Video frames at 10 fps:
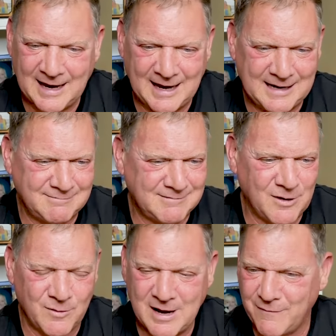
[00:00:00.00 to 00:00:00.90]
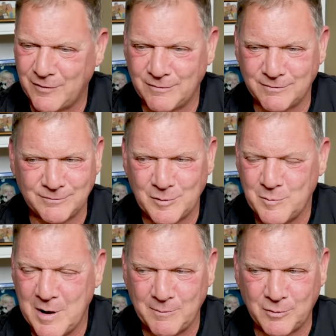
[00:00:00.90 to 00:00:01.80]
I don't ever
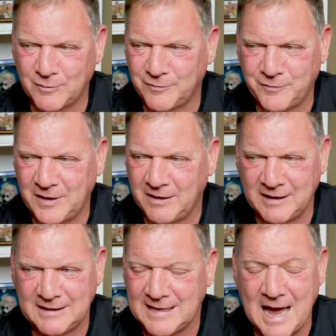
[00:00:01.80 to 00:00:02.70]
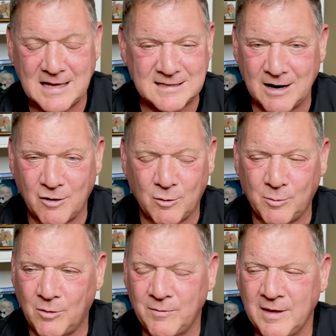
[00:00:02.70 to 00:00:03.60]
remember feeling that
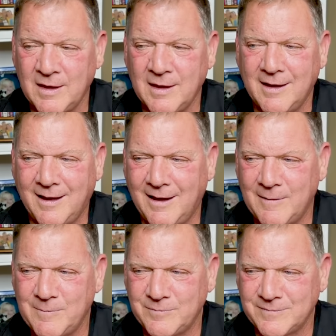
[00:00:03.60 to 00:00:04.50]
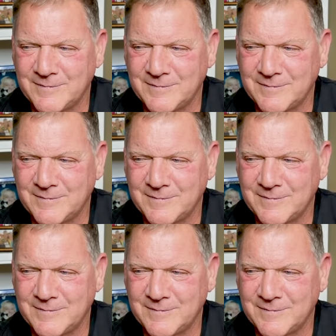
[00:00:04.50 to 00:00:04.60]
terrible. Um,